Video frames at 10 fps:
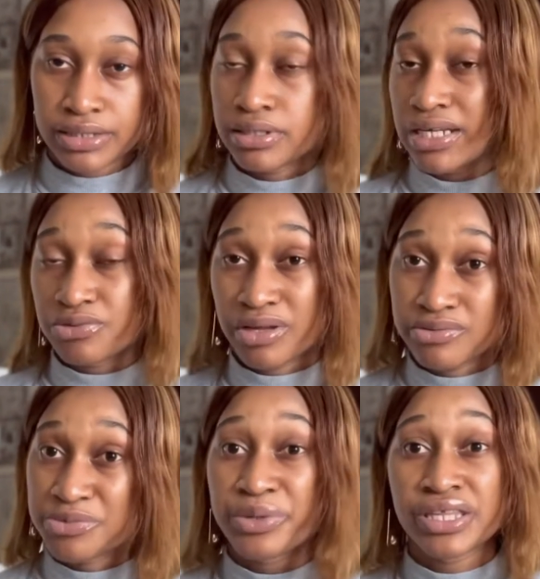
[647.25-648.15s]
That's why we
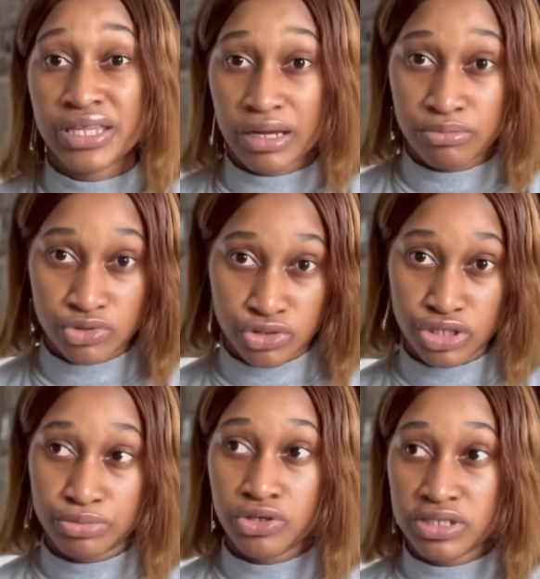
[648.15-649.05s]
spend that much,
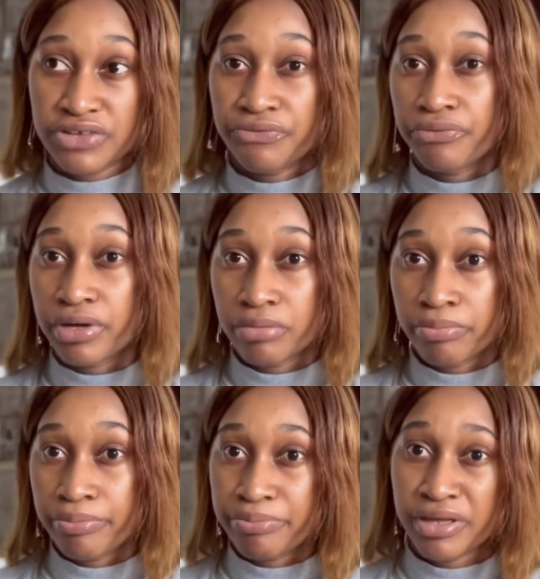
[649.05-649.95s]
because if we're
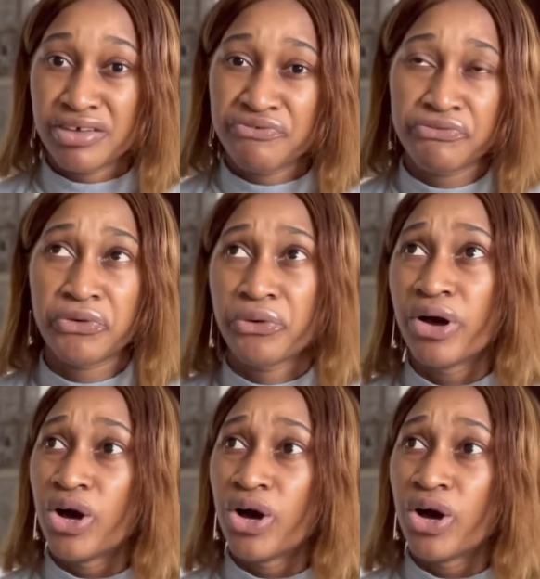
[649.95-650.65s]
paying for